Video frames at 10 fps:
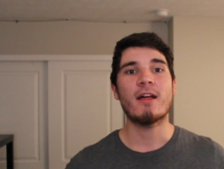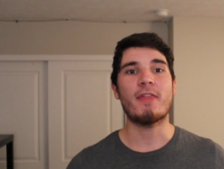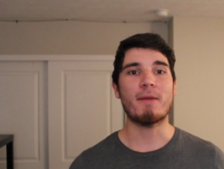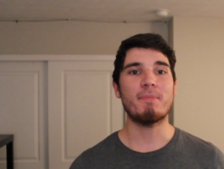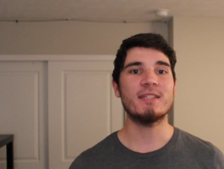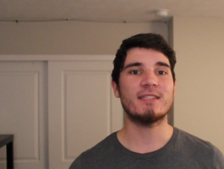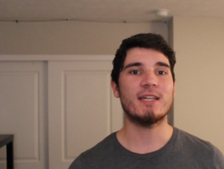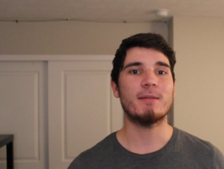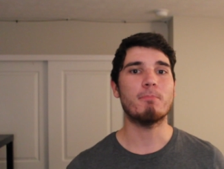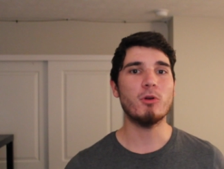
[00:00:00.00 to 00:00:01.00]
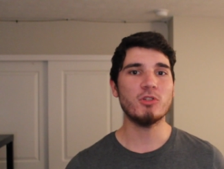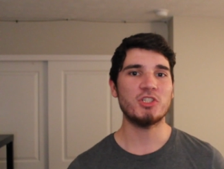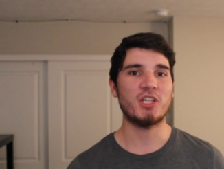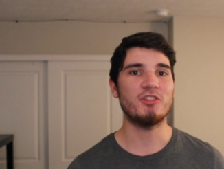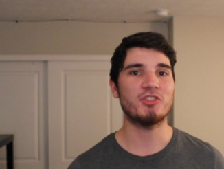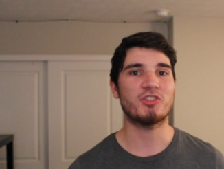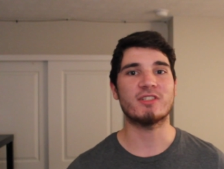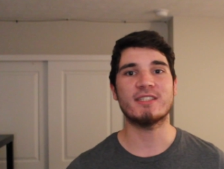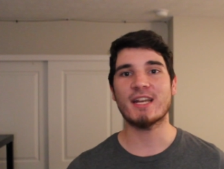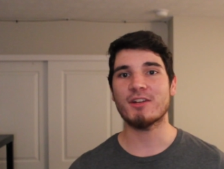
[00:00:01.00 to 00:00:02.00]
That being said, most challenges are
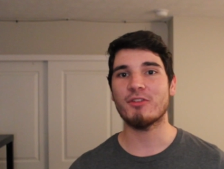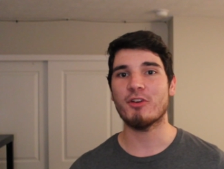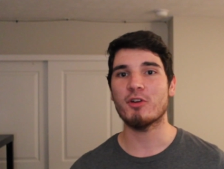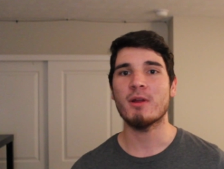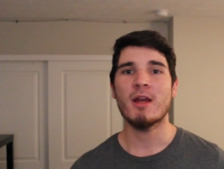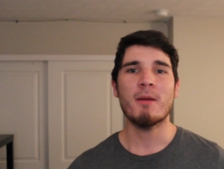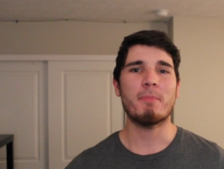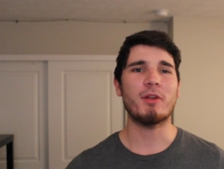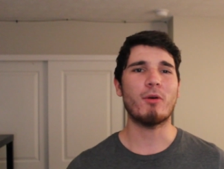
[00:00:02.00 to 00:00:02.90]
standalone, but they will